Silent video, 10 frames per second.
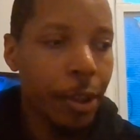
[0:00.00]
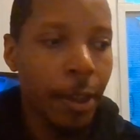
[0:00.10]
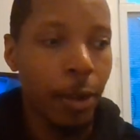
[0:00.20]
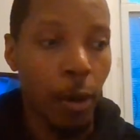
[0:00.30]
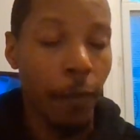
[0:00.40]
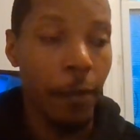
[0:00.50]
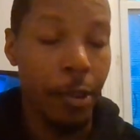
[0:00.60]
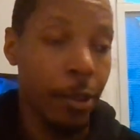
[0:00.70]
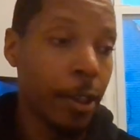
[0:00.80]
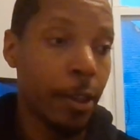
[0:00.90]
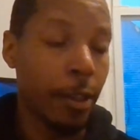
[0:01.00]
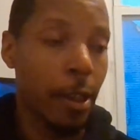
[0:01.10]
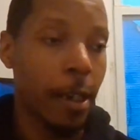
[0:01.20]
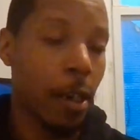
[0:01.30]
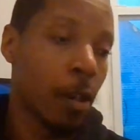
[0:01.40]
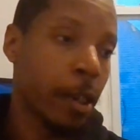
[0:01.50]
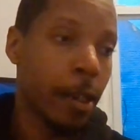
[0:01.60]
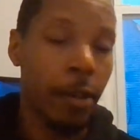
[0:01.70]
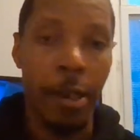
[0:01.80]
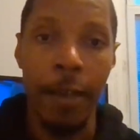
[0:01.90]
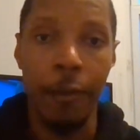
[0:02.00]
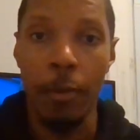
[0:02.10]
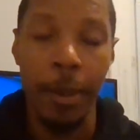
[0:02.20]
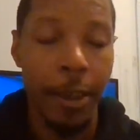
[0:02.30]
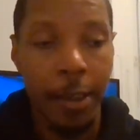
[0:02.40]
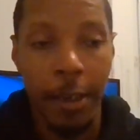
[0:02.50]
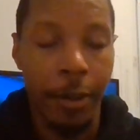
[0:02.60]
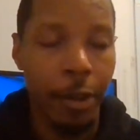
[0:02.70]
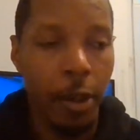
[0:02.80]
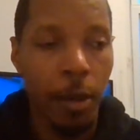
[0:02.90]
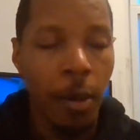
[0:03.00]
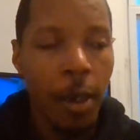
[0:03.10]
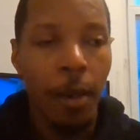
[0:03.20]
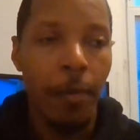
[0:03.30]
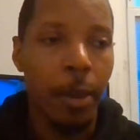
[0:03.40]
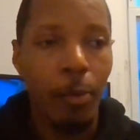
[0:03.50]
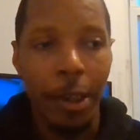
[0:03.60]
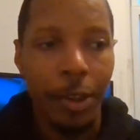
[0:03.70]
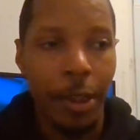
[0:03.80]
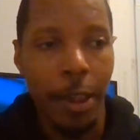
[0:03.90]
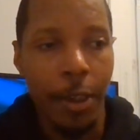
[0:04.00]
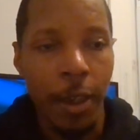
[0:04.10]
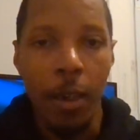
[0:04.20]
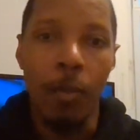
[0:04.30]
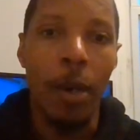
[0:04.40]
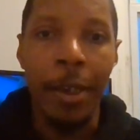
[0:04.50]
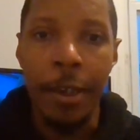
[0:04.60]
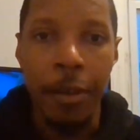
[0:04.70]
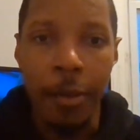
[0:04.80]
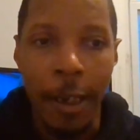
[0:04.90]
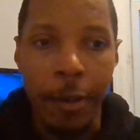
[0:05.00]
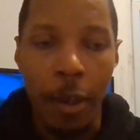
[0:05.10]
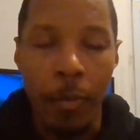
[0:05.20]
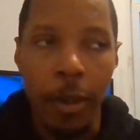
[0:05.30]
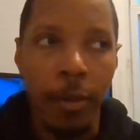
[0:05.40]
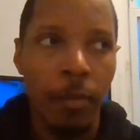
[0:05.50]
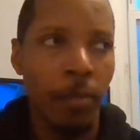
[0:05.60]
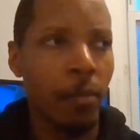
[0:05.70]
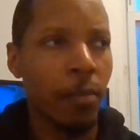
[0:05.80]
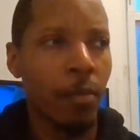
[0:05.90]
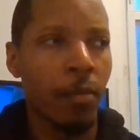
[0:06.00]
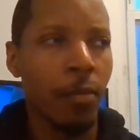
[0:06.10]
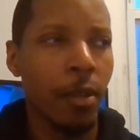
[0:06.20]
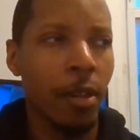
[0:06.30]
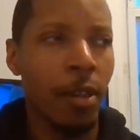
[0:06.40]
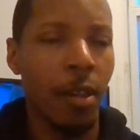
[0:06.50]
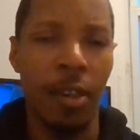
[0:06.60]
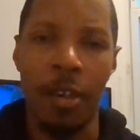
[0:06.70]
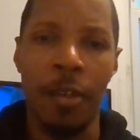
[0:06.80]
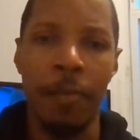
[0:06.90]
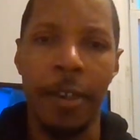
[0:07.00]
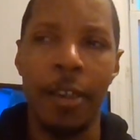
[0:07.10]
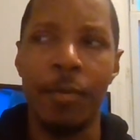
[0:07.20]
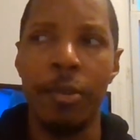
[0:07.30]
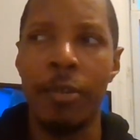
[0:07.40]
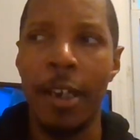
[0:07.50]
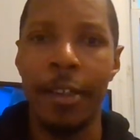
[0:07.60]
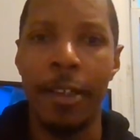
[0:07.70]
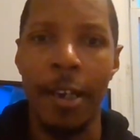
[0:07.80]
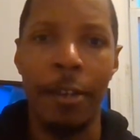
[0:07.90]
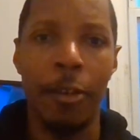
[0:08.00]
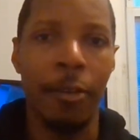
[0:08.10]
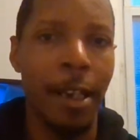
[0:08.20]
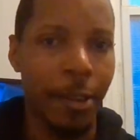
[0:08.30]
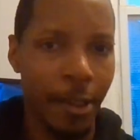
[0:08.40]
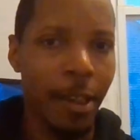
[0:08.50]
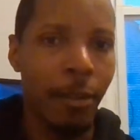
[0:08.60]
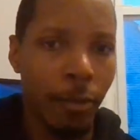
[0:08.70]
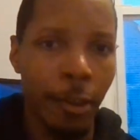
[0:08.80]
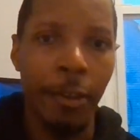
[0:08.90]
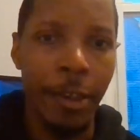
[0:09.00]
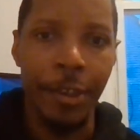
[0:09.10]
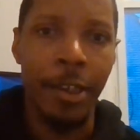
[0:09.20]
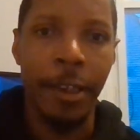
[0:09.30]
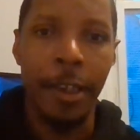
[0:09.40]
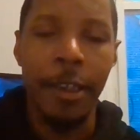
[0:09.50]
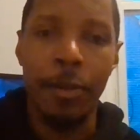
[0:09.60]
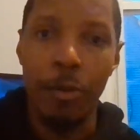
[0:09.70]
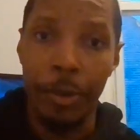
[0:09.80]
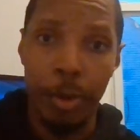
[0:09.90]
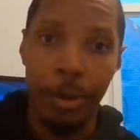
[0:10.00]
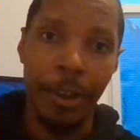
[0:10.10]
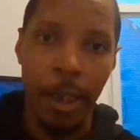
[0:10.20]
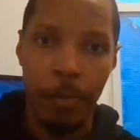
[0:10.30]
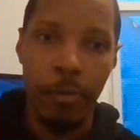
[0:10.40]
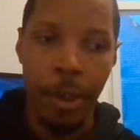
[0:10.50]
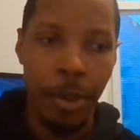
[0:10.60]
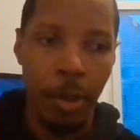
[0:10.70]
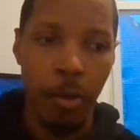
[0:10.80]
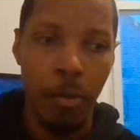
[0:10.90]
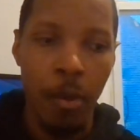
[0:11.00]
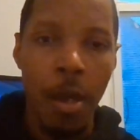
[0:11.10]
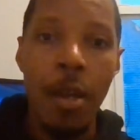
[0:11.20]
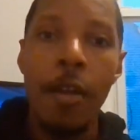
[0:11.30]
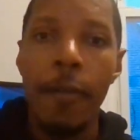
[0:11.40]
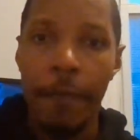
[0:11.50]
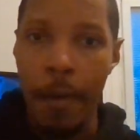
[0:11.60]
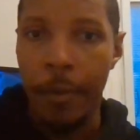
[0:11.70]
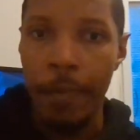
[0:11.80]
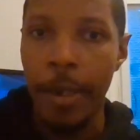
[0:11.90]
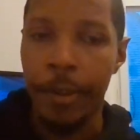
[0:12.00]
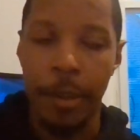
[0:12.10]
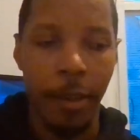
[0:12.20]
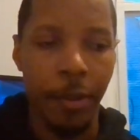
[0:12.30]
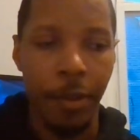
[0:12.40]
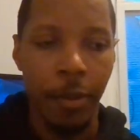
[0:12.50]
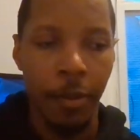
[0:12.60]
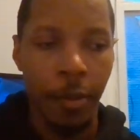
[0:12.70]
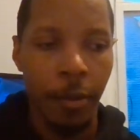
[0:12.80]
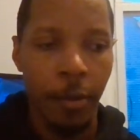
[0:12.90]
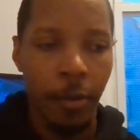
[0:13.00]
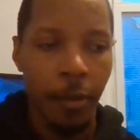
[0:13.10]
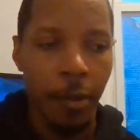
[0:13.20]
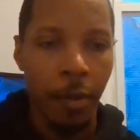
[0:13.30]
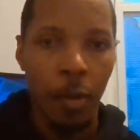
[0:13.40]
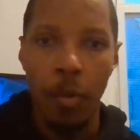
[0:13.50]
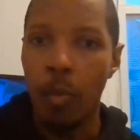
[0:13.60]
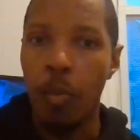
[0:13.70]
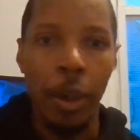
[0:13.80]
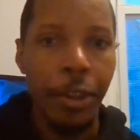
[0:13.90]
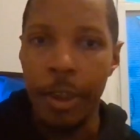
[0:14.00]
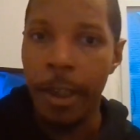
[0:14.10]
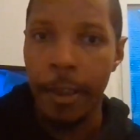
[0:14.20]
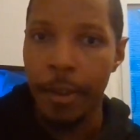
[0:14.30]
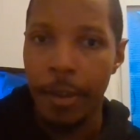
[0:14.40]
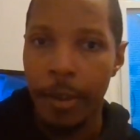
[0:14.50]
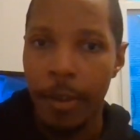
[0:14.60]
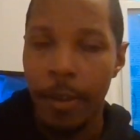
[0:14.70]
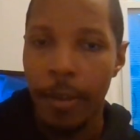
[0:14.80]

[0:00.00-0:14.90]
Sonny's office. Nina's like, oh, yeah, you know, he told me this, that, and the third. But the question is, why did you not tell me? Um, because when you got together, that he literally said that he's going to separate you from the business. What's changed?